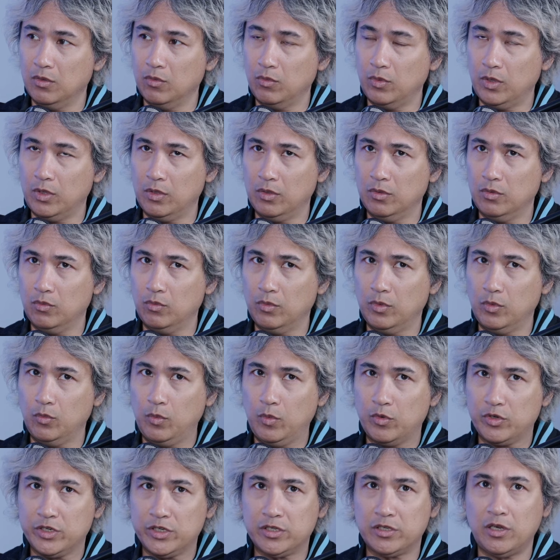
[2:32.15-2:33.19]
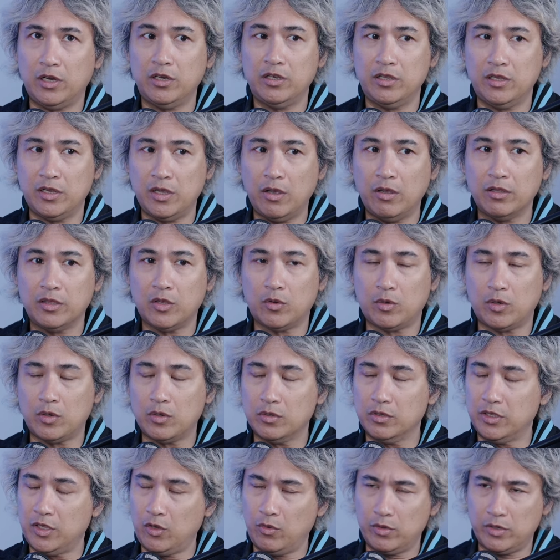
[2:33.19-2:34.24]
When we were starting out, they
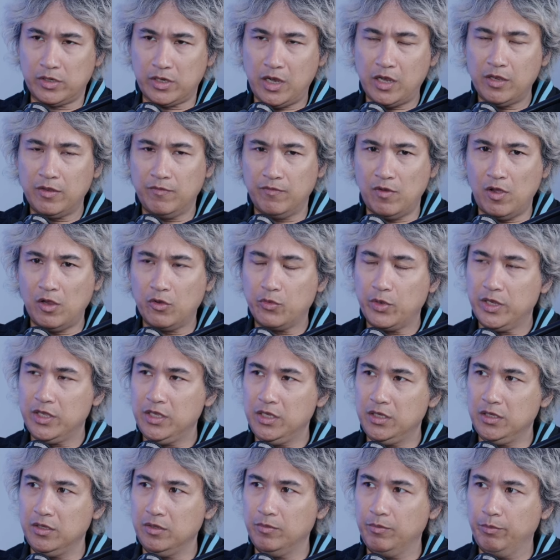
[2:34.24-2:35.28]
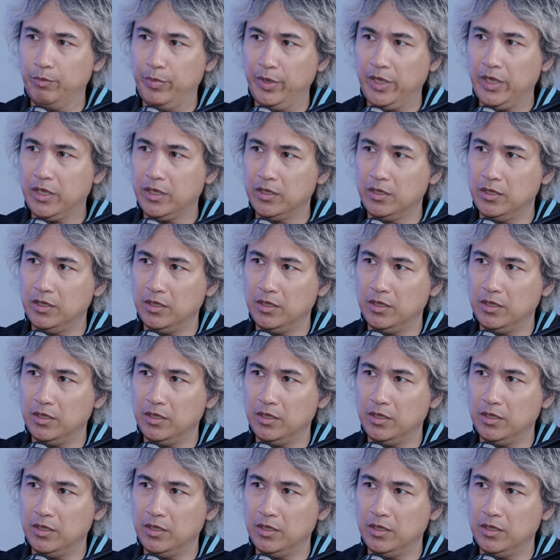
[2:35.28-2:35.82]
were kind of already big